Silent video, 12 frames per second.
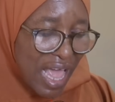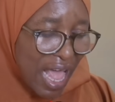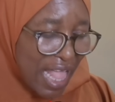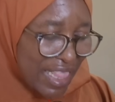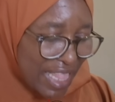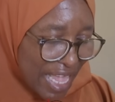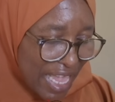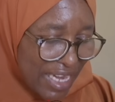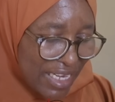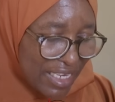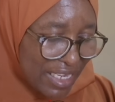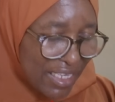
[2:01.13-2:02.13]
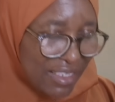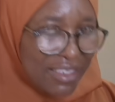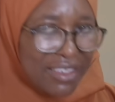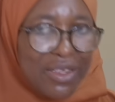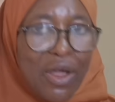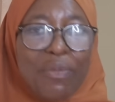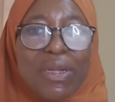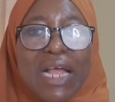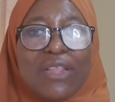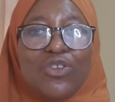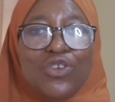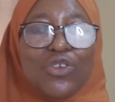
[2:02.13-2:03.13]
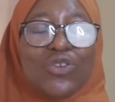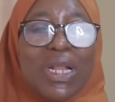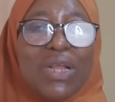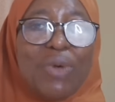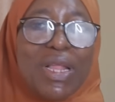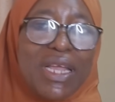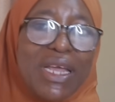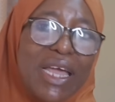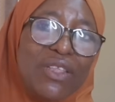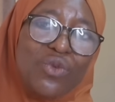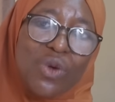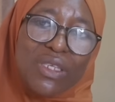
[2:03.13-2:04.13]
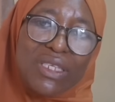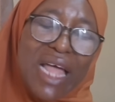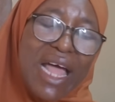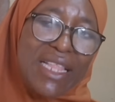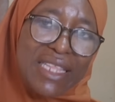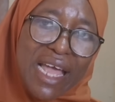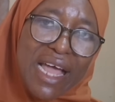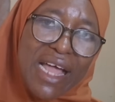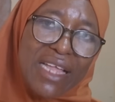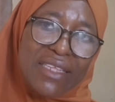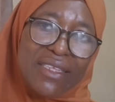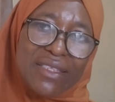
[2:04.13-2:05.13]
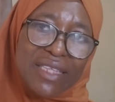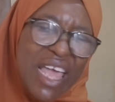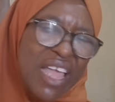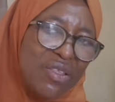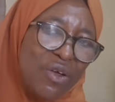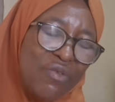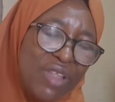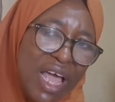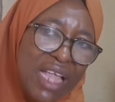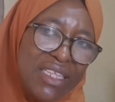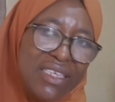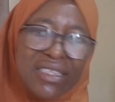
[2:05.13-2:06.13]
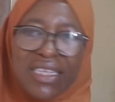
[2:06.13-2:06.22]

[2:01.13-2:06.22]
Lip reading: and then he's coming out. Usually when they get towards that end of their this